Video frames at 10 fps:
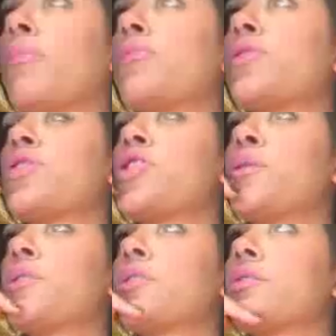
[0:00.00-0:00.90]
So
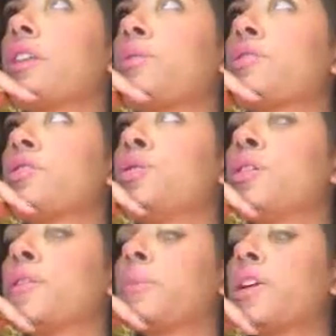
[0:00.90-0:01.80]
that was new
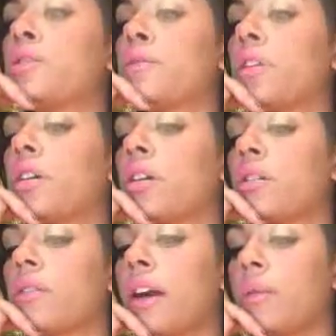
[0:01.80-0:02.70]
information for her,
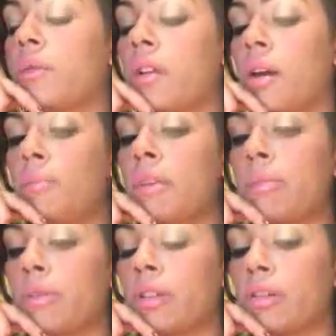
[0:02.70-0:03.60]
that
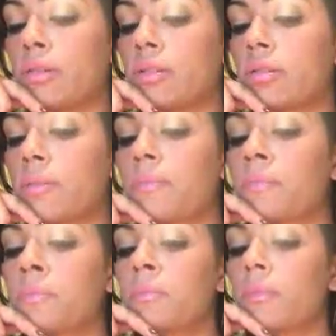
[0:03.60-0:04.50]
people use
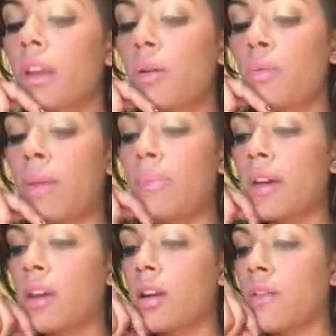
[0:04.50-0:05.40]
rape
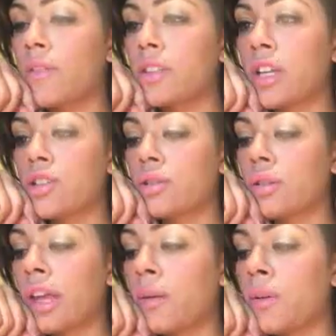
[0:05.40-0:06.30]
in conversational
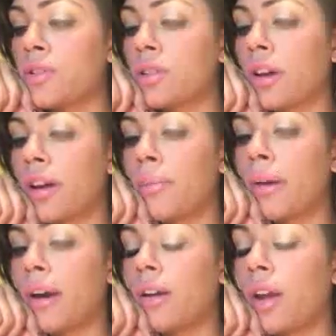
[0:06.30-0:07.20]
language to talk
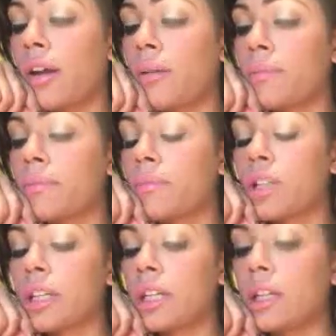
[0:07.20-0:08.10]
about
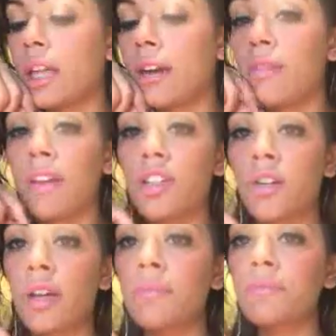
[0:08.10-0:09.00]
really like a victory.